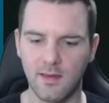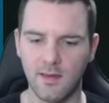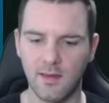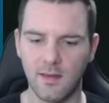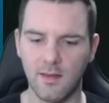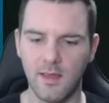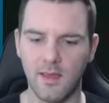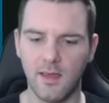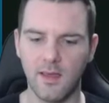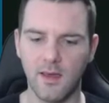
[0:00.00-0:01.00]

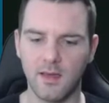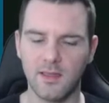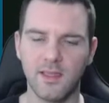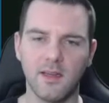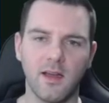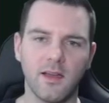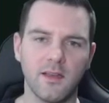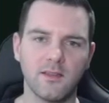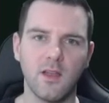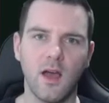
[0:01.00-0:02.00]
the Kira
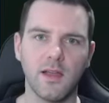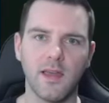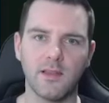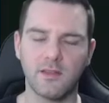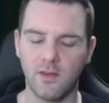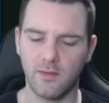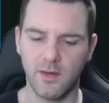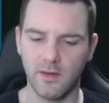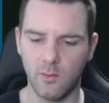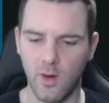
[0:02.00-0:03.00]
is not yet, so I
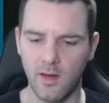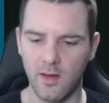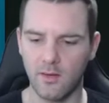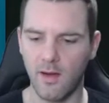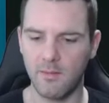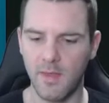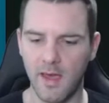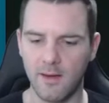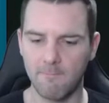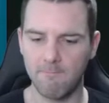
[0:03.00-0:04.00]
figured why not grab
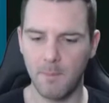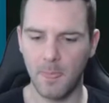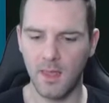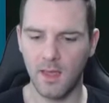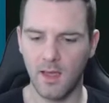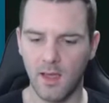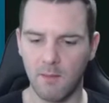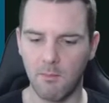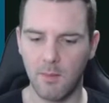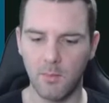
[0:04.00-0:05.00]
that.
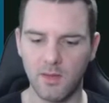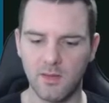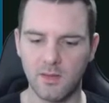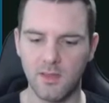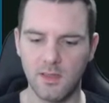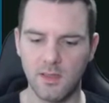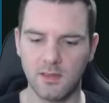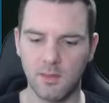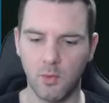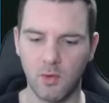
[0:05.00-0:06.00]
I put the
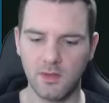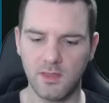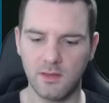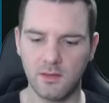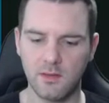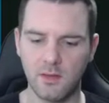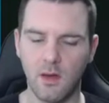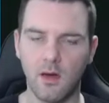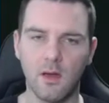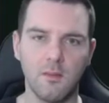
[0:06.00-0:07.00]
support skills
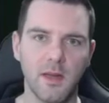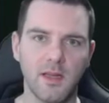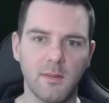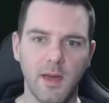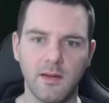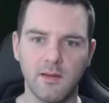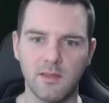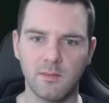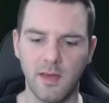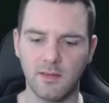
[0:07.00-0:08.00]
on my commanders
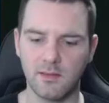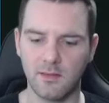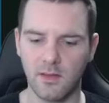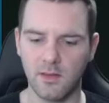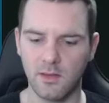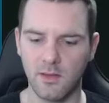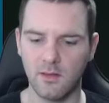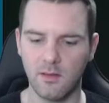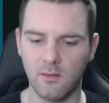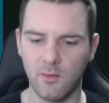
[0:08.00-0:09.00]
as best as I could,
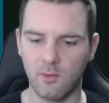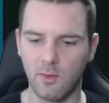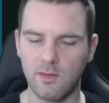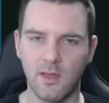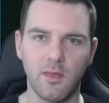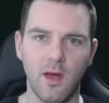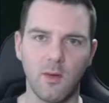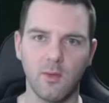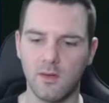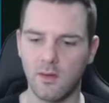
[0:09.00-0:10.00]
which ones I thought would